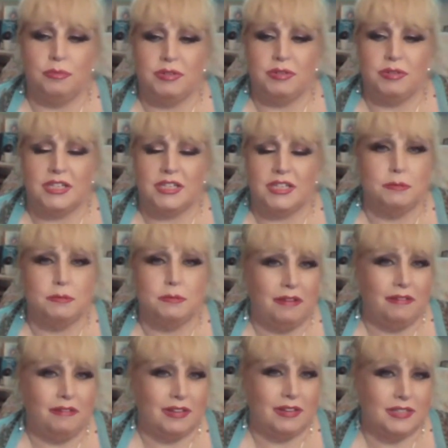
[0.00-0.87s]
she was
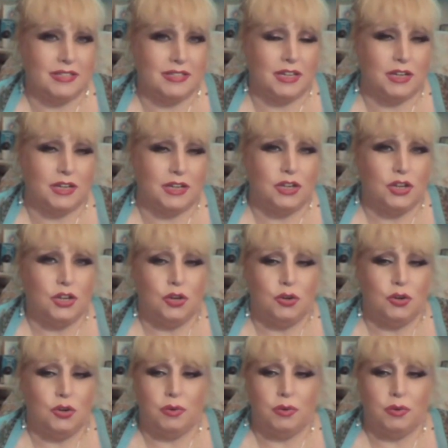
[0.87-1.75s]

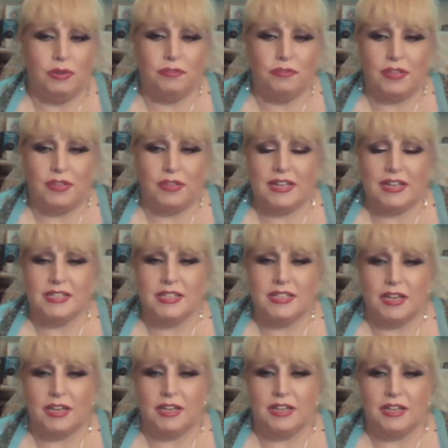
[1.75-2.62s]
experiencing with that
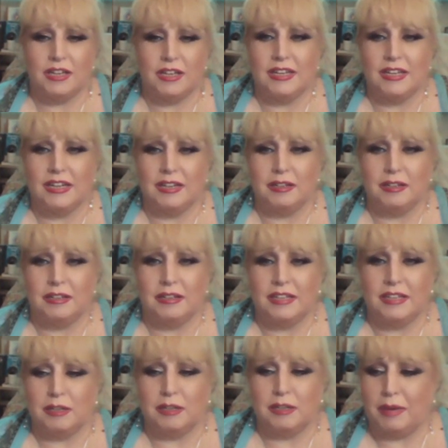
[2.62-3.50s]

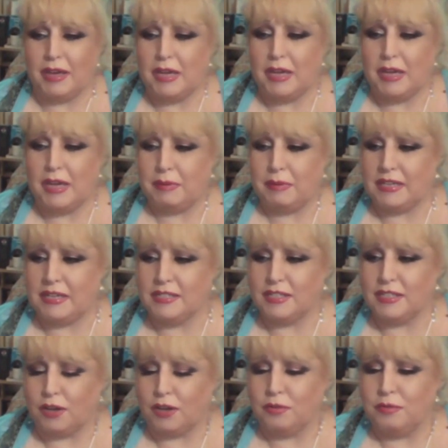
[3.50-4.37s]
little baby.
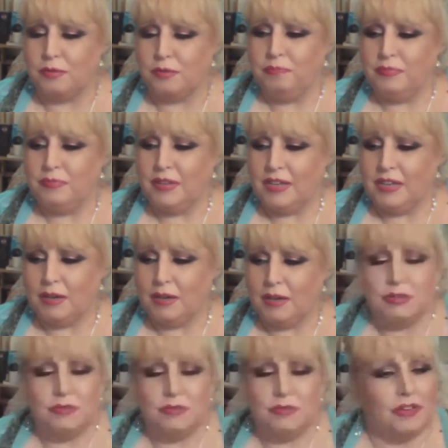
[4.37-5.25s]
So it
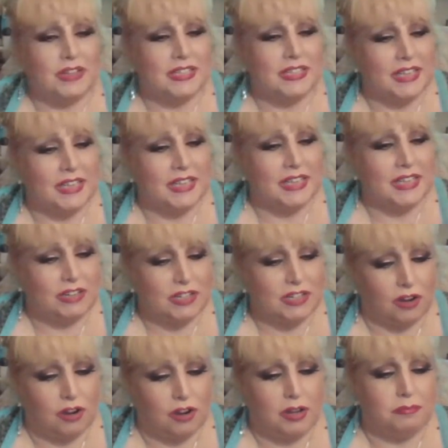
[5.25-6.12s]
was very scary
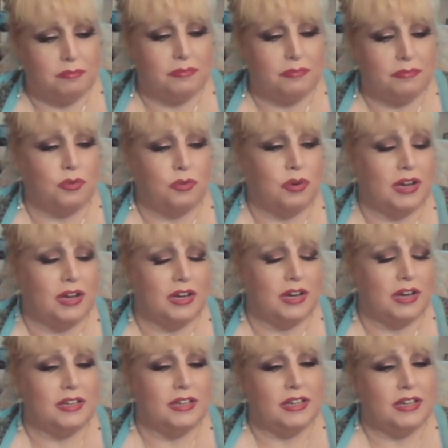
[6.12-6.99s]
time for her.
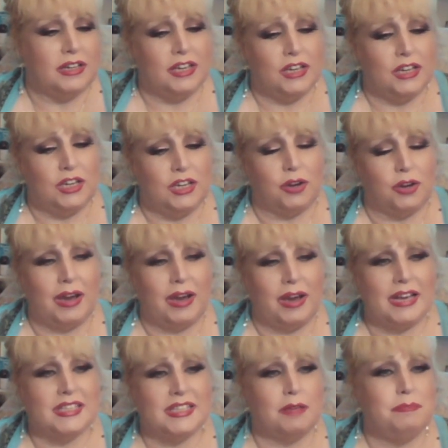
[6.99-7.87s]
You know, has
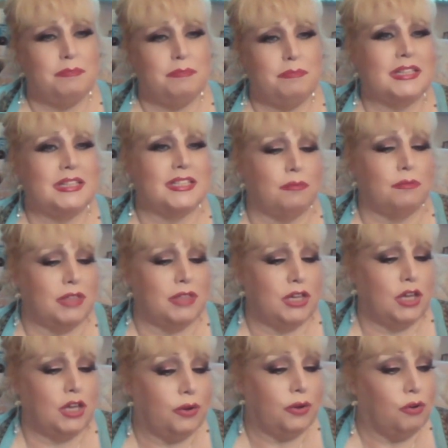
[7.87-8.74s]
there been something
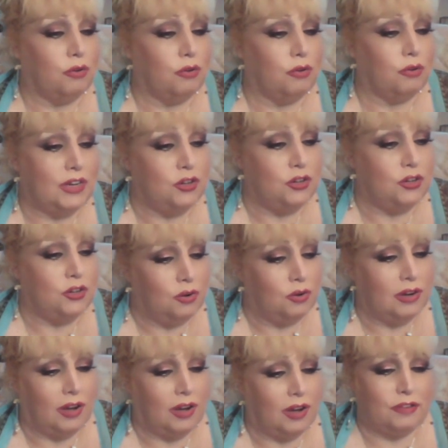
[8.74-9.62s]
going on in your
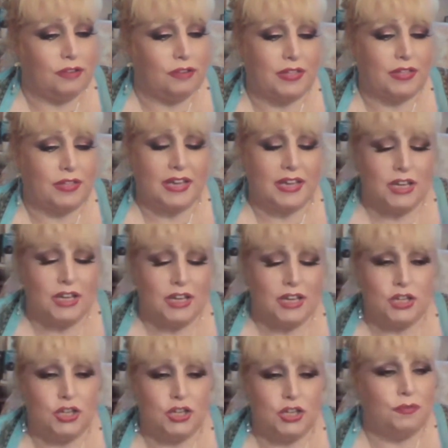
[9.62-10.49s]
life that
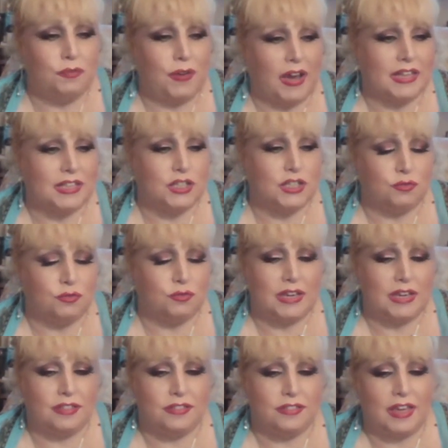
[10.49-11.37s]
you've had to
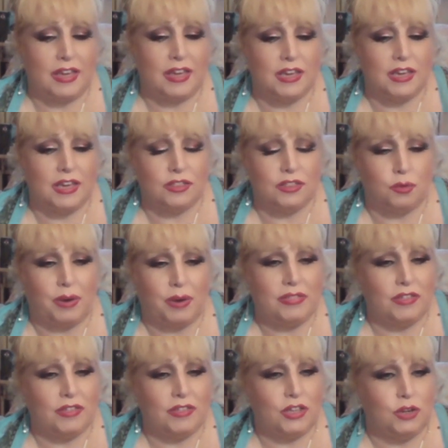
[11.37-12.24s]
rethink the way that
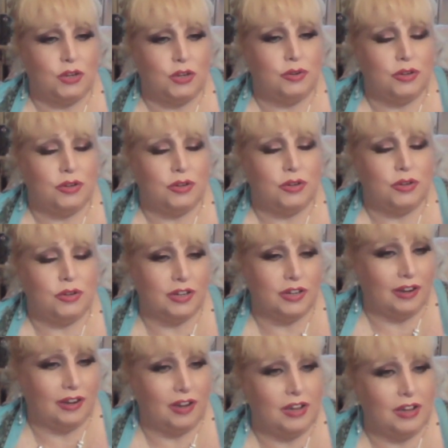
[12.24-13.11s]
you look at
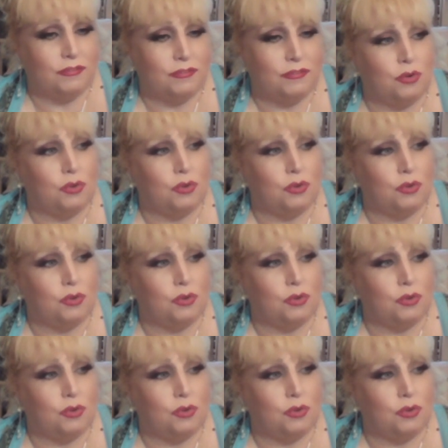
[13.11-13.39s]
life or